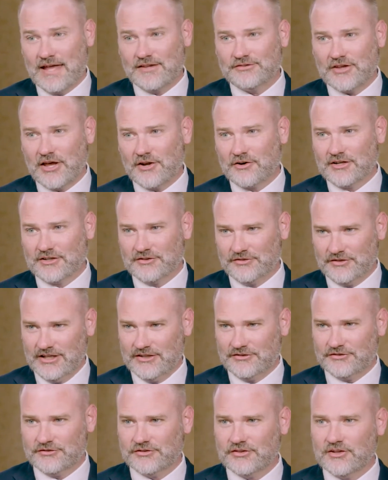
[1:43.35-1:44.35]
Center
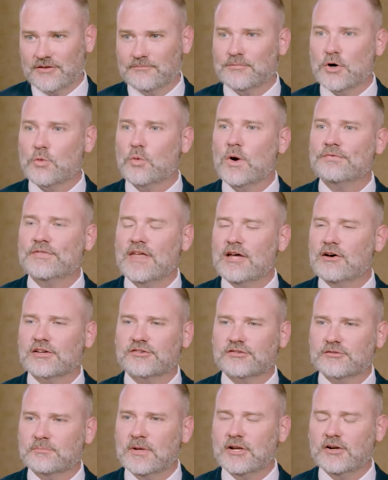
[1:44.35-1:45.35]
exists. But what they'll
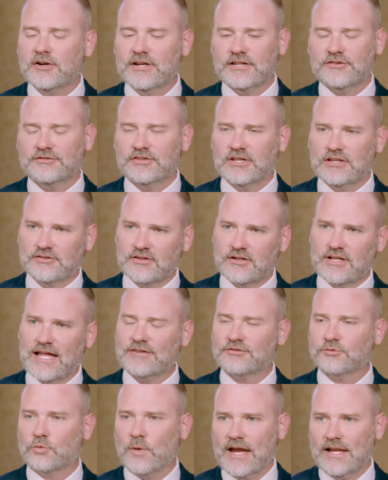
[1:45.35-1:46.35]
experience is
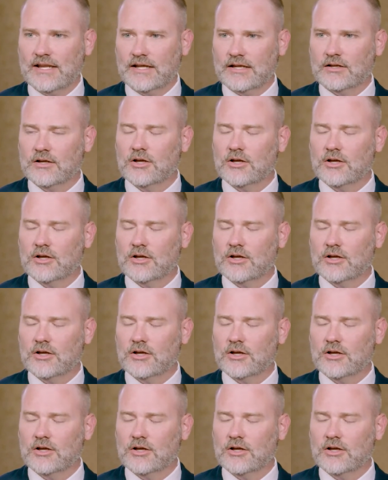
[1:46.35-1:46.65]
less waiting.